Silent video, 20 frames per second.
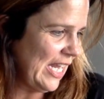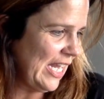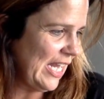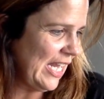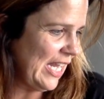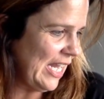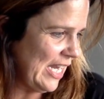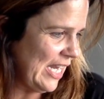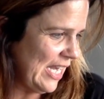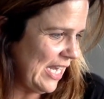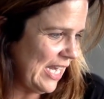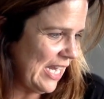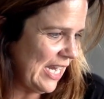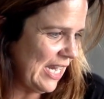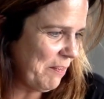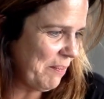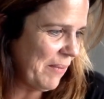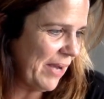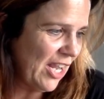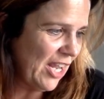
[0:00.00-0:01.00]

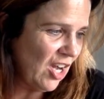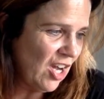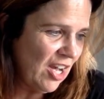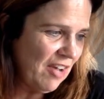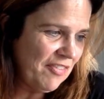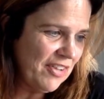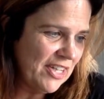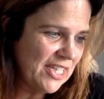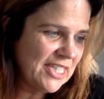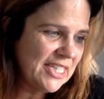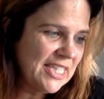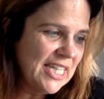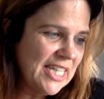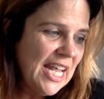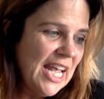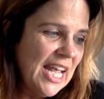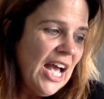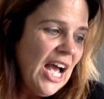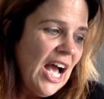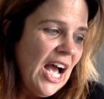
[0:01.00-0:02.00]
in my office.
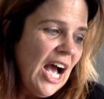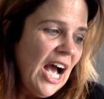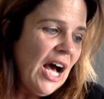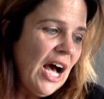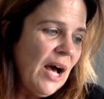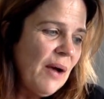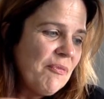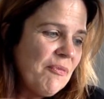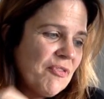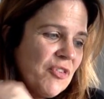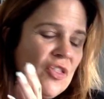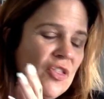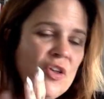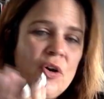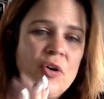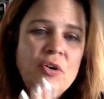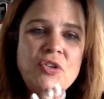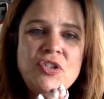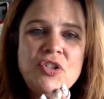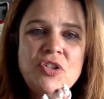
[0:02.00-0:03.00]
Uh, for
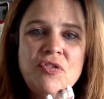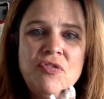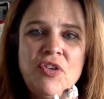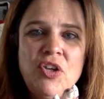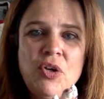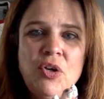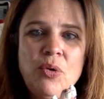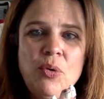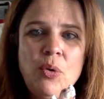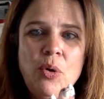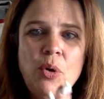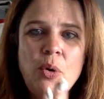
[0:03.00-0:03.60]
those of you